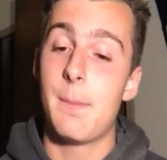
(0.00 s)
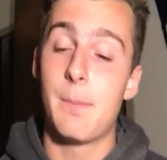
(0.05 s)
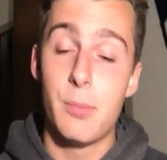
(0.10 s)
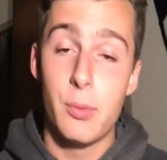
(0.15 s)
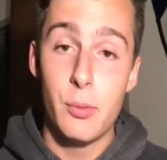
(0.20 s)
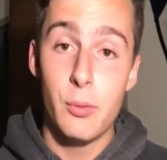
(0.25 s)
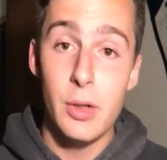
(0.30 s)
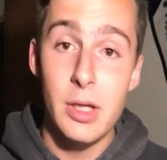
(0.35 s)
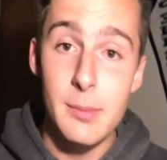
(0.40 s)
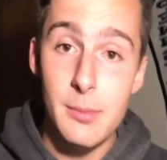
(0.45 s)

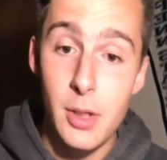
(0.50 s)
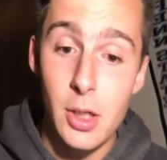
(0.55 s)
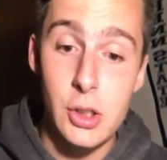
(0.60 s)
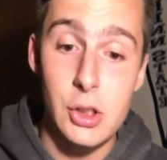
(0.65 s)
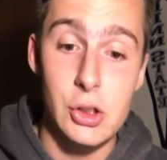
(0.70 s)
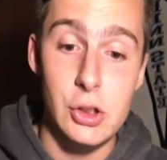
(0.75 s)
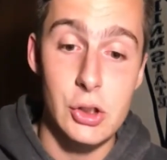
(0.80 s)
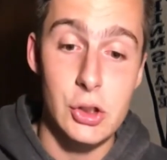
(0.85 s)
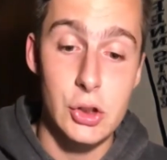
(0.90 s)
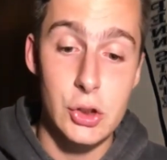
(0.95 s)
Pretty
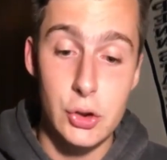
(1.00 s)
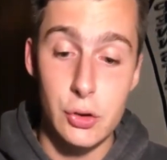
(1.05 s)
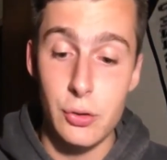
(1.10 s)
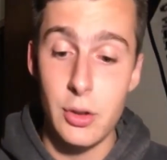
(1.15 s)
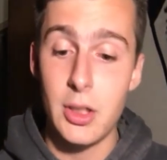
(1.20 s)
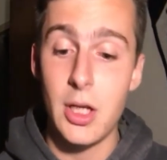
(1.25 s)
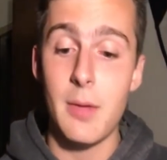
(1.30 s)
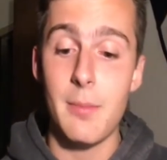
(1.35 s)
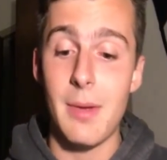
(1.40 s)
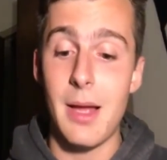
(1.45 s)
much
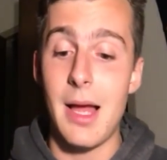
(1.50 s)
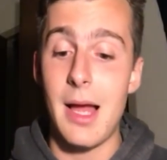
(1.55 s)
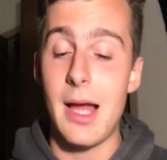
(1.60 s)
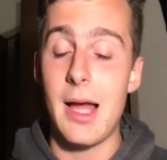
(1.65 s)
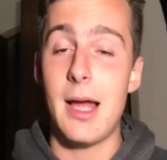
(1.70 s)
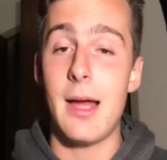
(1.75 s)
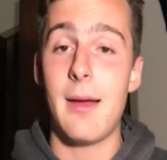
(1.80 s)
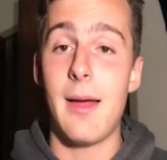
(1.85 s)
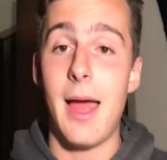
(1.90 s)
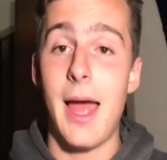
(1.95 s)
straight up,
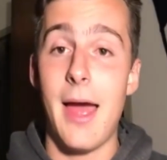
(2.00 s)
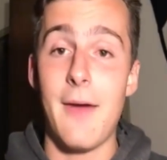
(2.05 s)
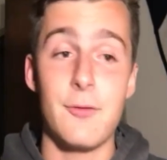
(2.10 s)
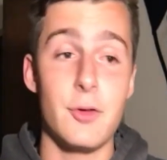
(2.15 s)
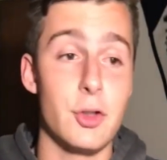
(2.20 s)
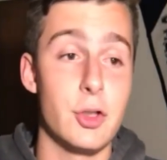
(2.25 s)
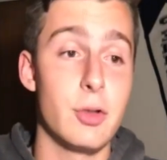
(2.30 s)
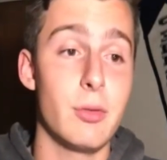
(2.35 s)
after